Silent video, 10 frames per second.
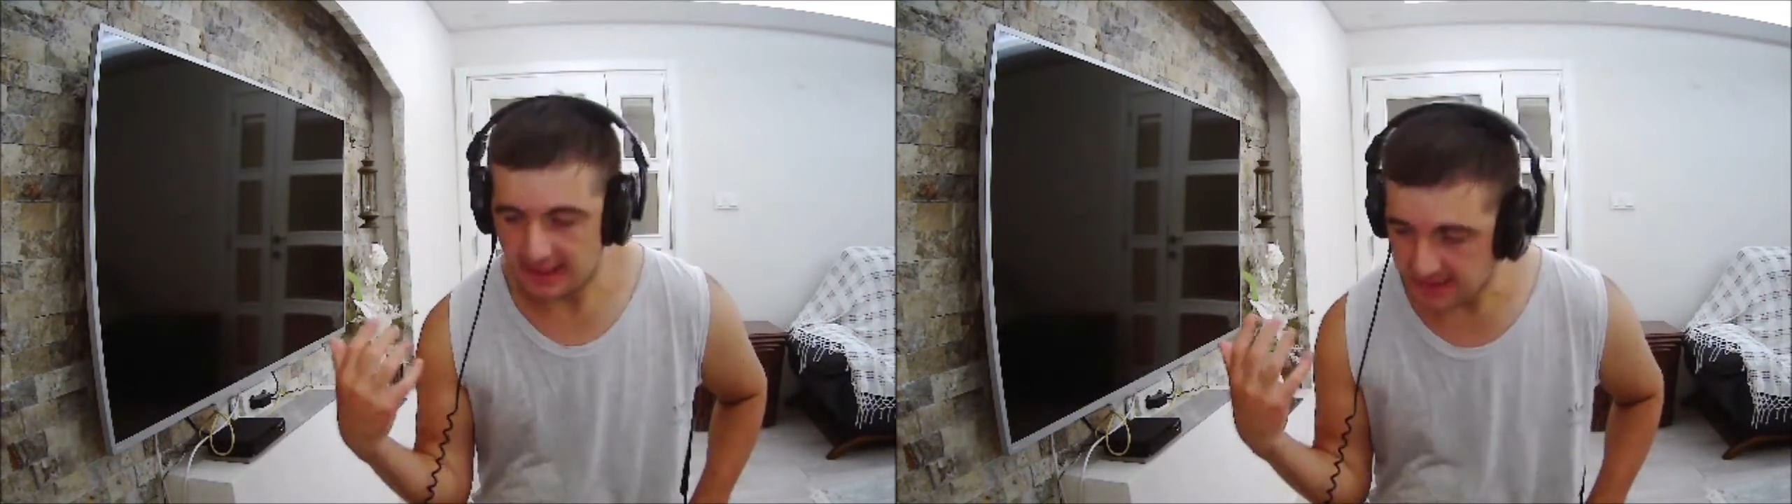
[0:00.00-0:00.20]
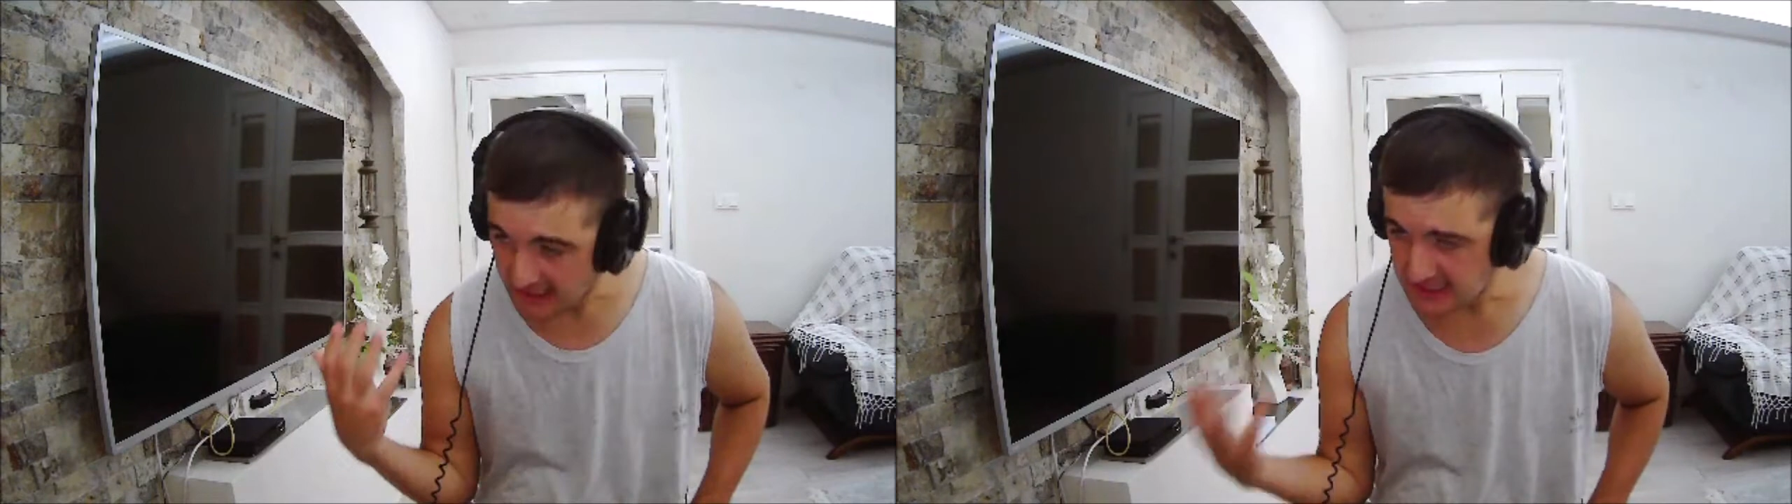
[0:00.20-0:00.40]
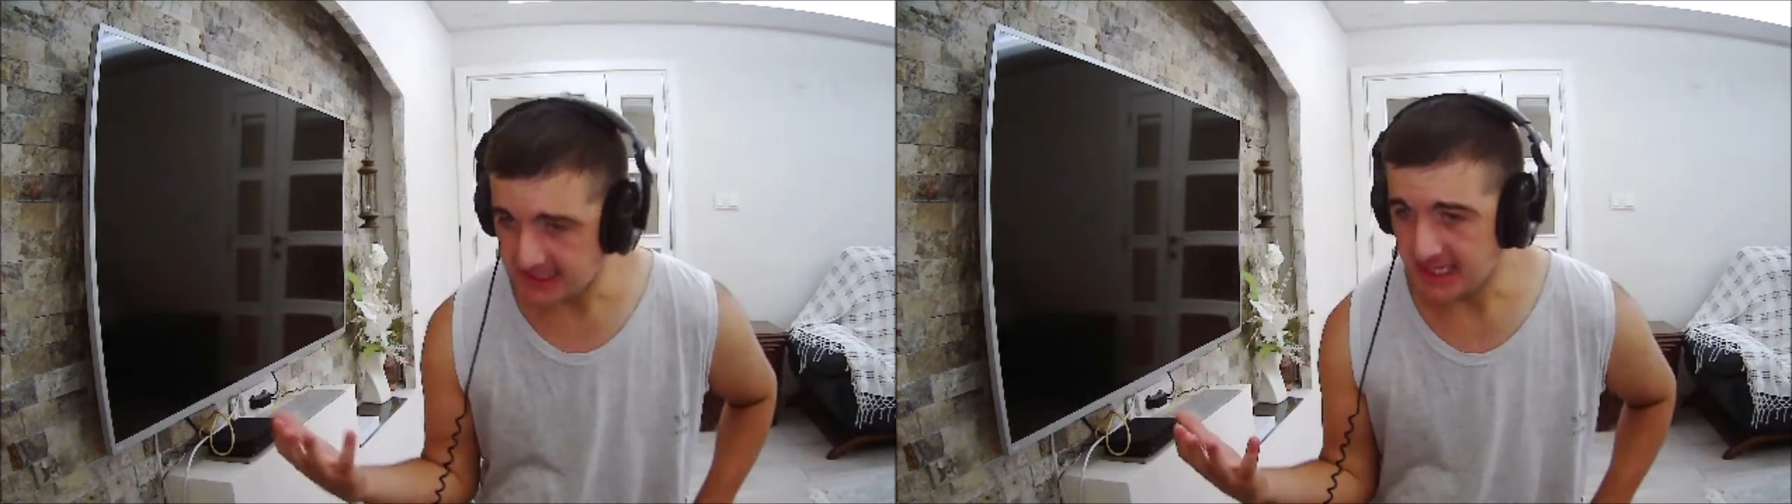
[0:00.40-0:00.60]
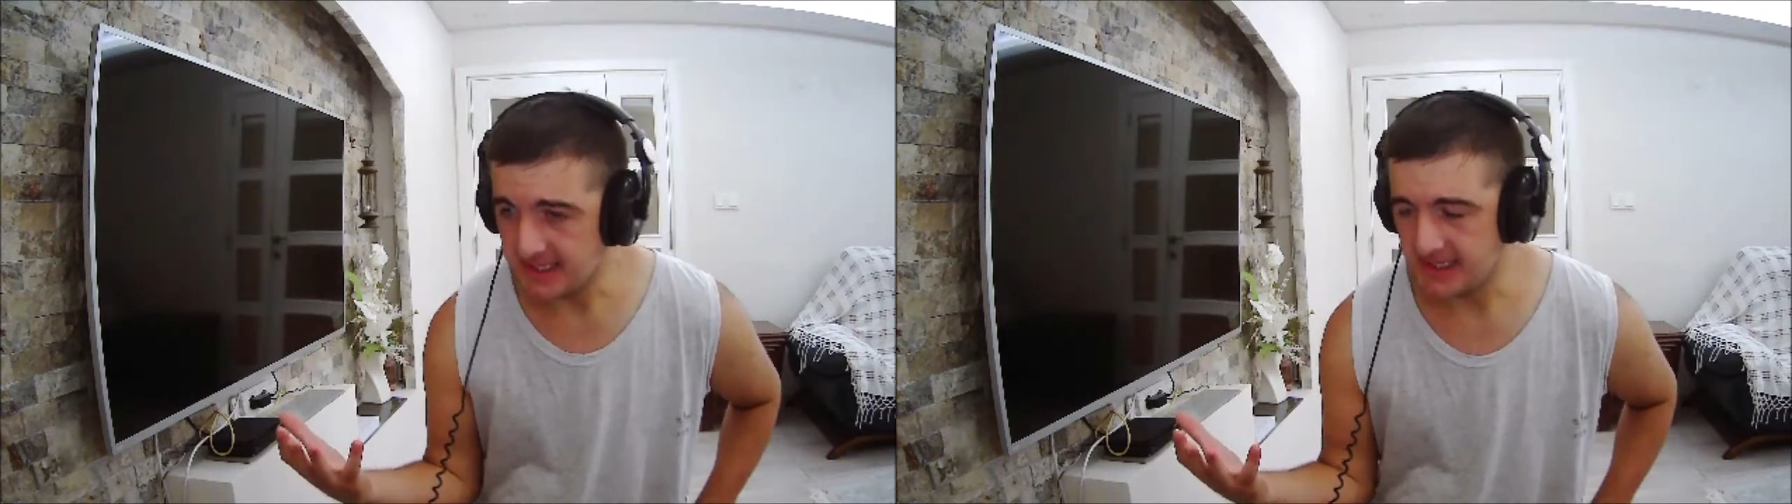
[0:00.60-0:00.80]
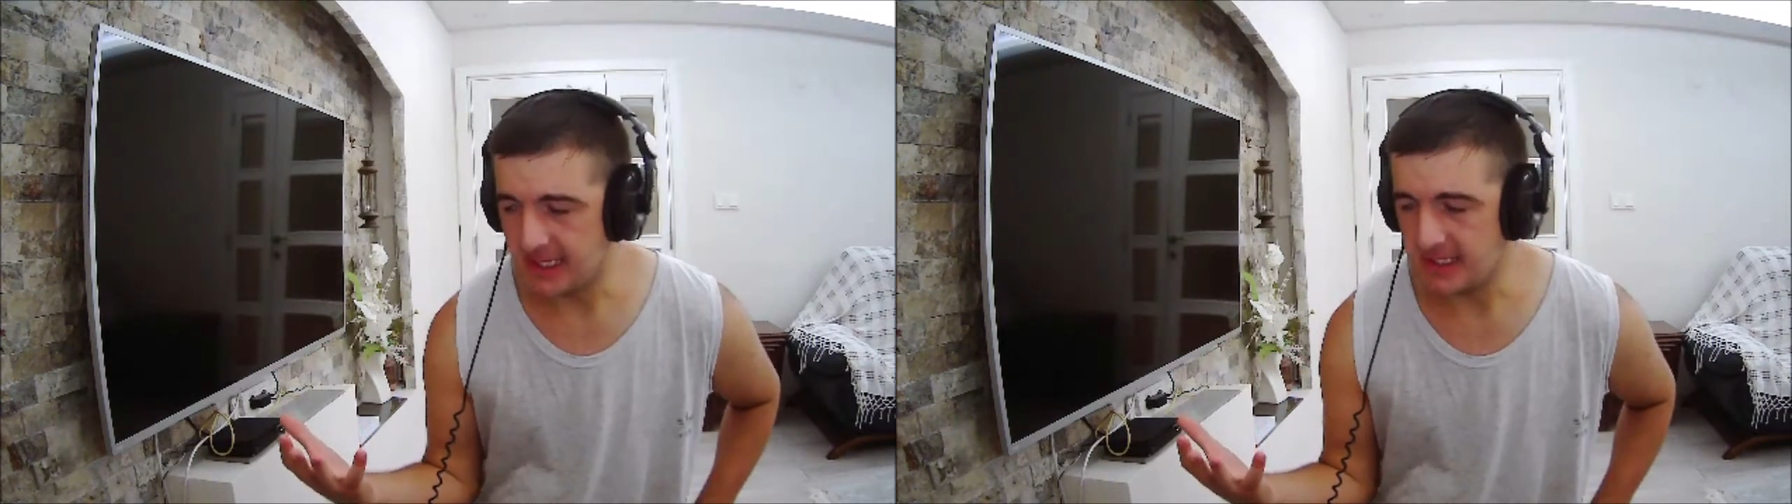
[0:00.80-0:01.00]

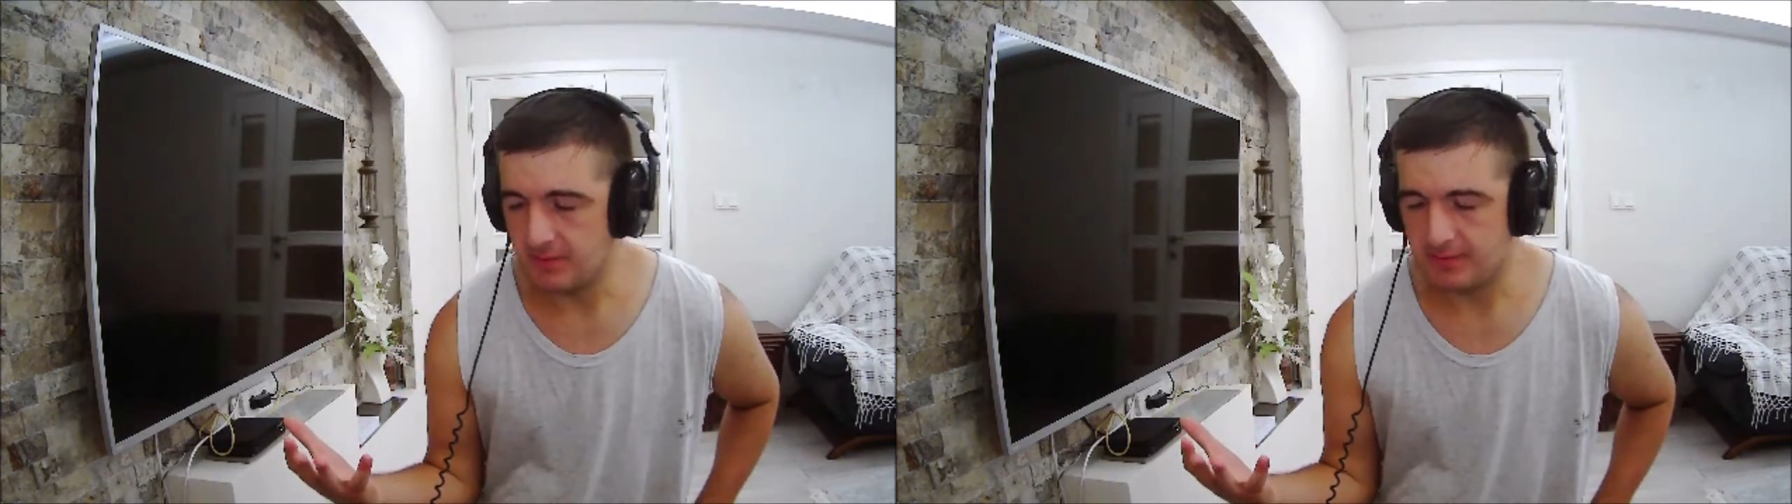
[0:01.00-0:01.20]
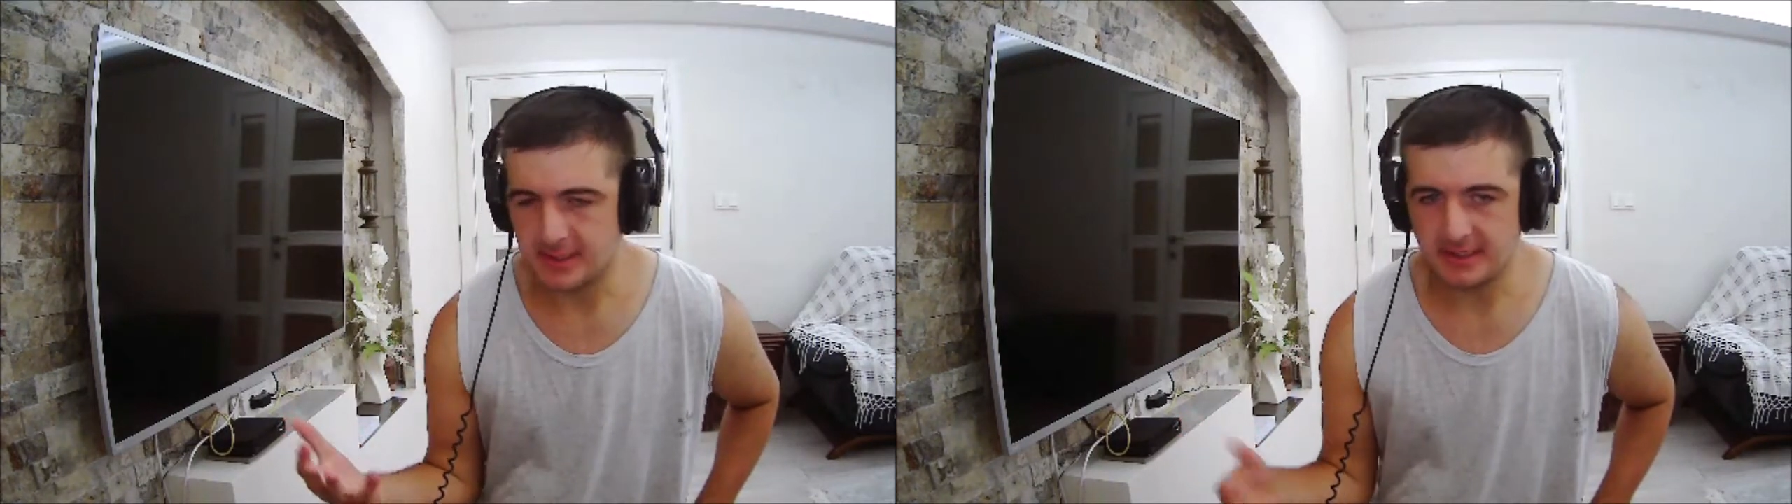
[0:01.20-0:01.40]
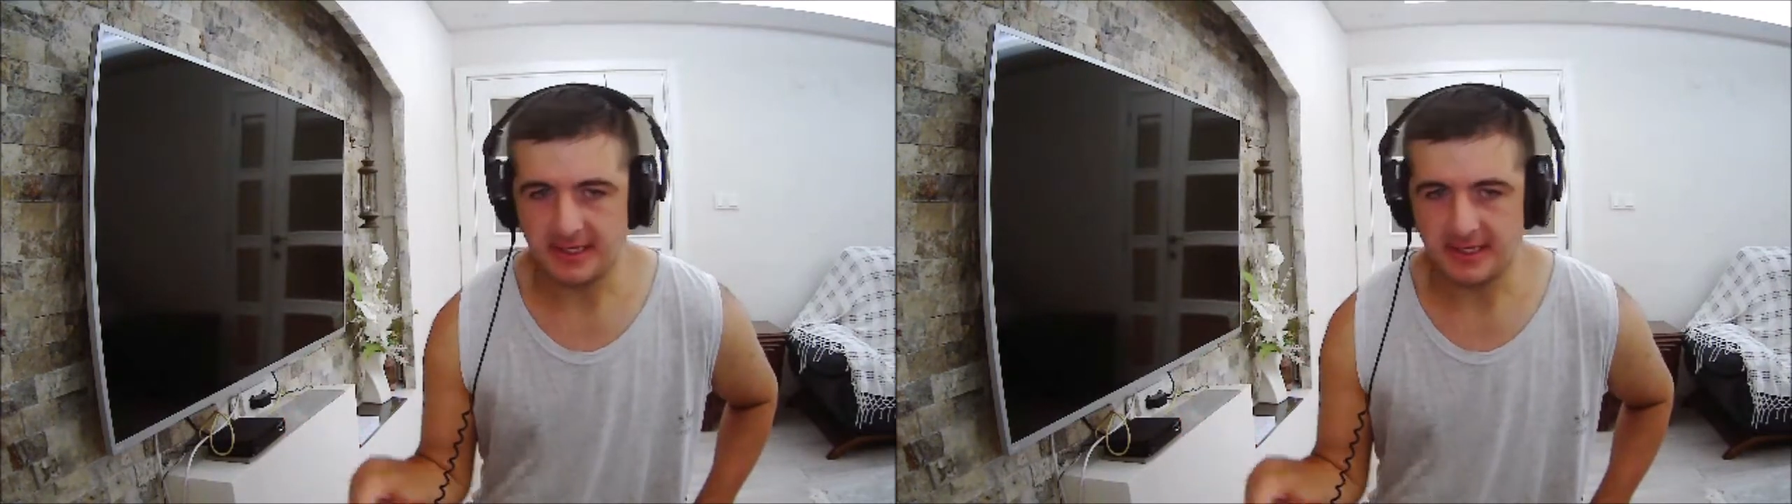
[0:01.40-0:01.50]
Thanks again for watching,